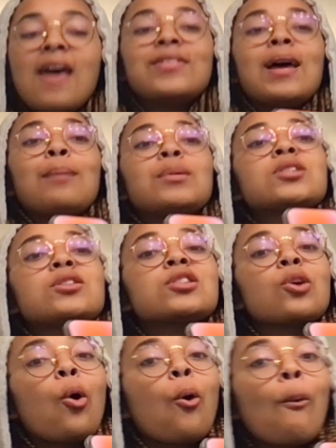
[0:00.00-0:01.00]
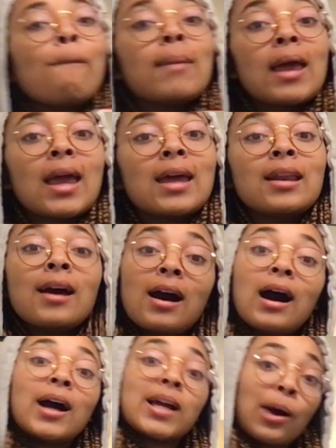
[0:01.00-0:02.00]
That means this old man
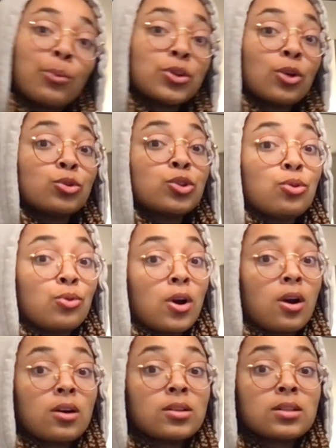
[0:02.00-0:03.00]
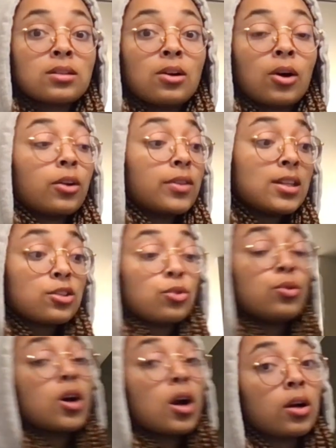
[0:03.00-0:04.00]
hung out with those two girls, or these two
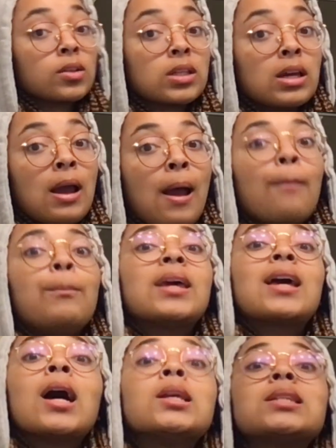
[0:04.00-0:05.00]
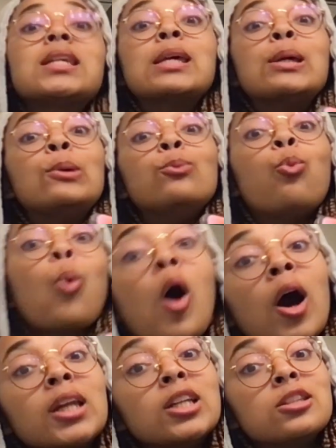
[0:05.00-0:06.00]
girls, because he
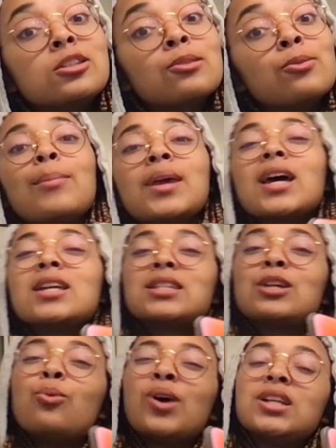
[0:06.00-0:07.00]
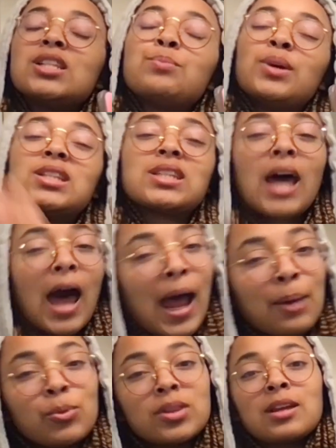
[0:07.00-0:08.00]
wanted to. Because he wanted to spend
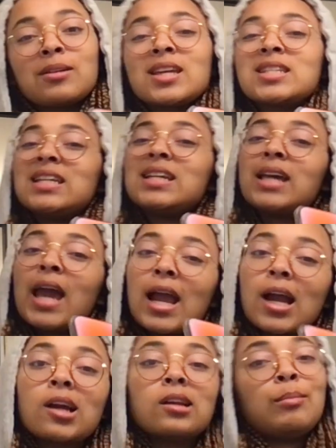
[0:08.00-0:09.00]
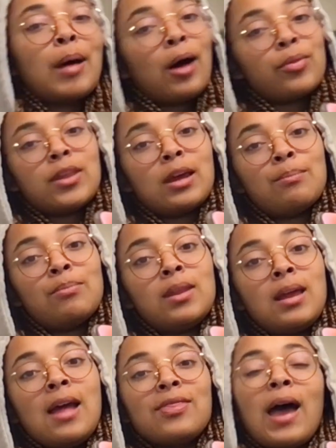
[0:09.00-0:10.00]
time with them, because he cared about them.
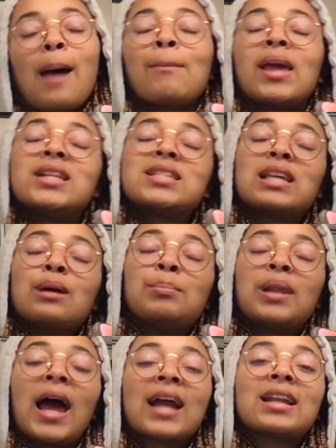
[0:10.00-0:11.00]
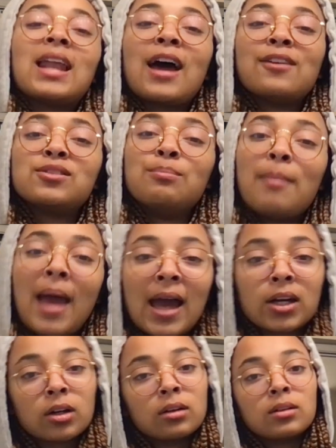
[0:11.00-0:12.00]
That man said Black Lives
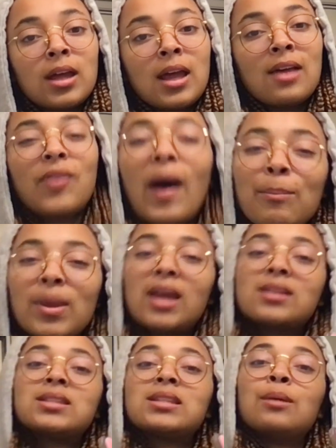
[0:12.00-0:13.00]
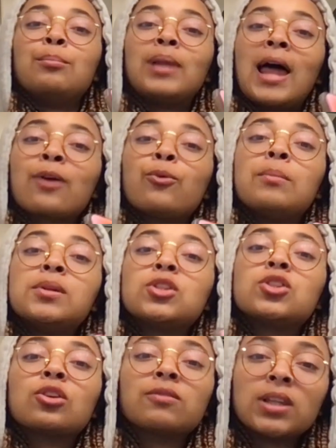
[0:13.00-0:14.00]
Matter. That man said Black women
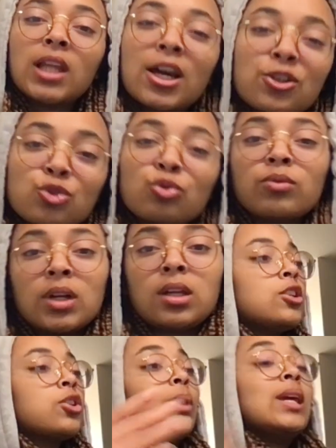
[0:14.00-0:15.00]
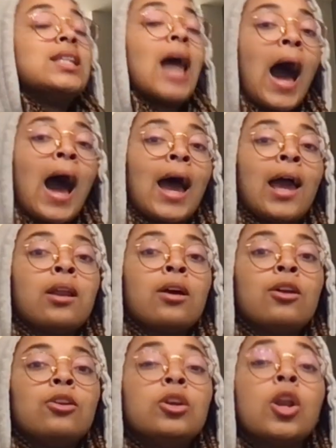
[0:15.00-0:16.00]
deserve luxury. So he died
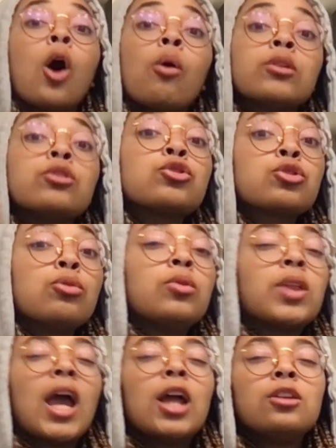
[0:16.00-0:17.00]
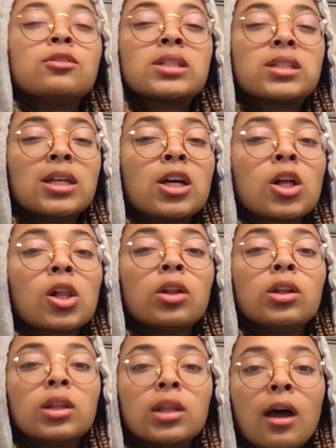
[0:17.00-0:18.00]
knowing the truth and still
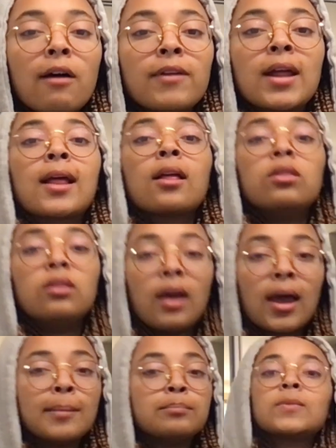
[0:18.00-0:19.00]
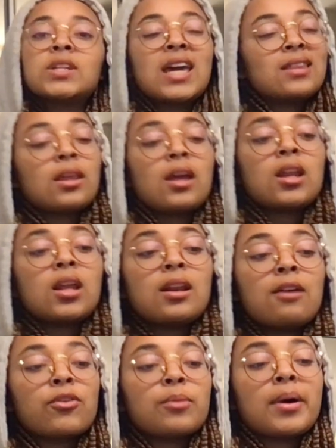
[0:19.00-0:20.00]
loving them. Take that in,
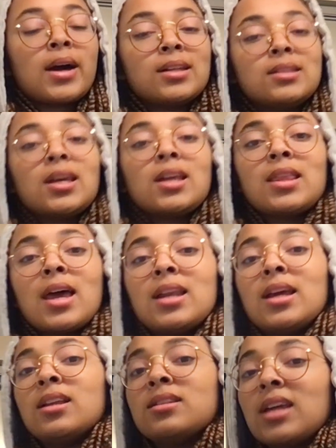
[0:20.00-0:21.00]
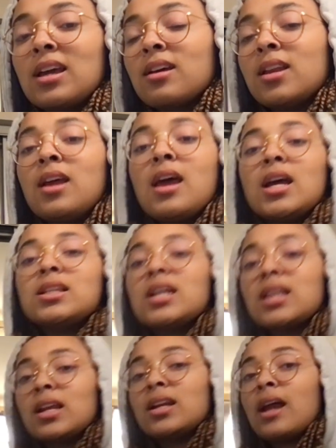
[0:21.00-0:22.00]
everybody. Take that in. Take
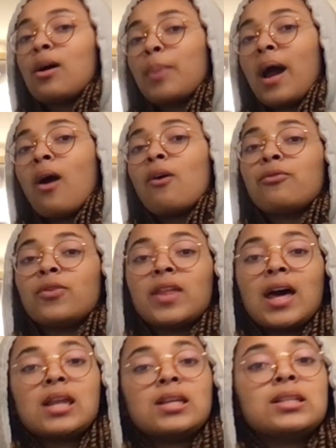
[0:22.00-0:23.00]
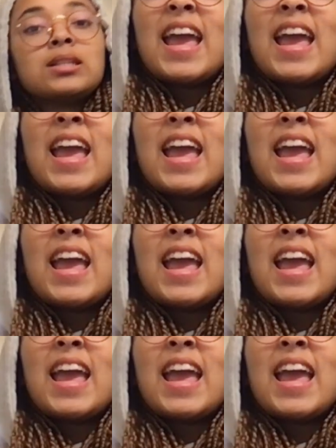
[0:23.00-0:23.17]
that in how powerful that is.